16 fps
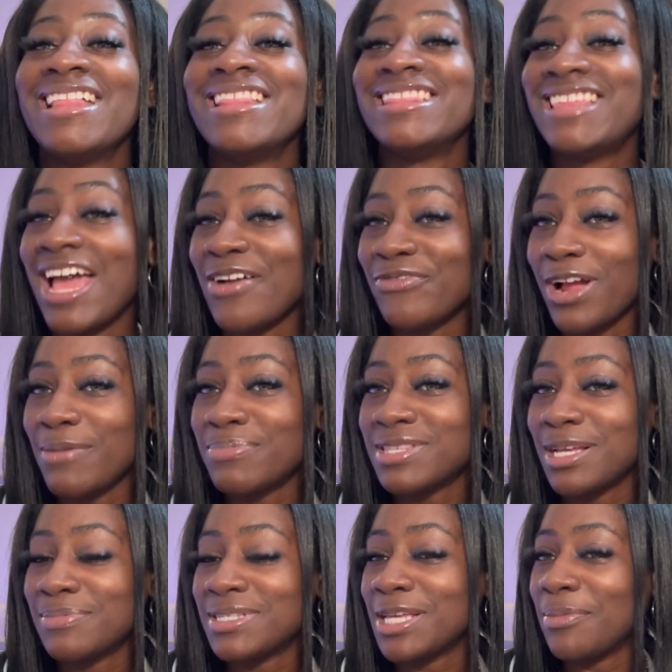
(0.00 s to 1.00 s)
That wraps
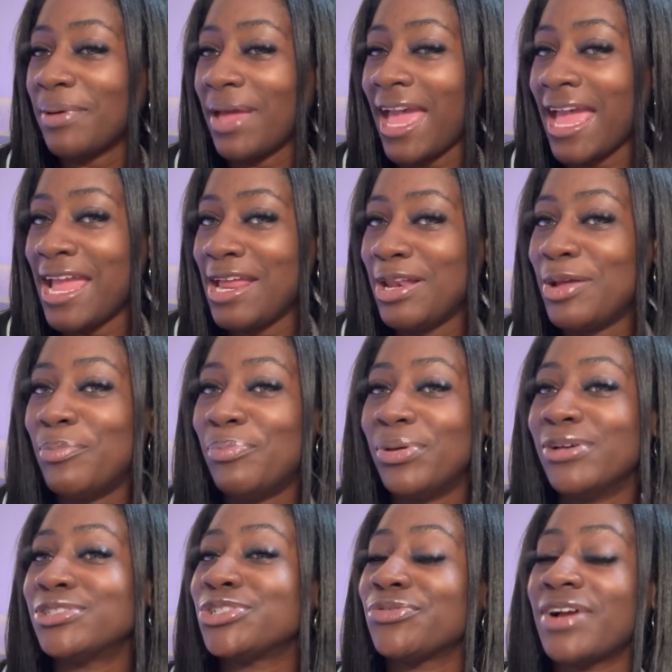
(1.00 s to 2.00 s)
up tip 8,
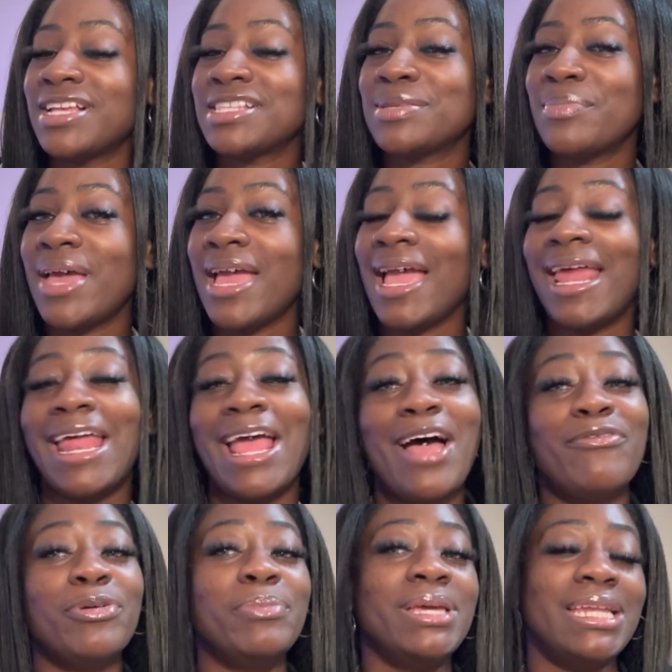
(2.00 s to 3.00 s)
build your resume and
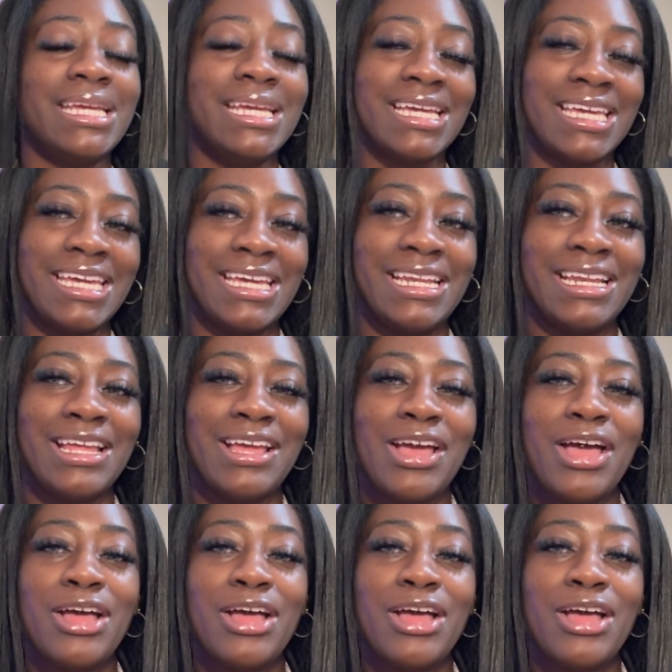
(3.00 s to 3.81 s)
have a media kit.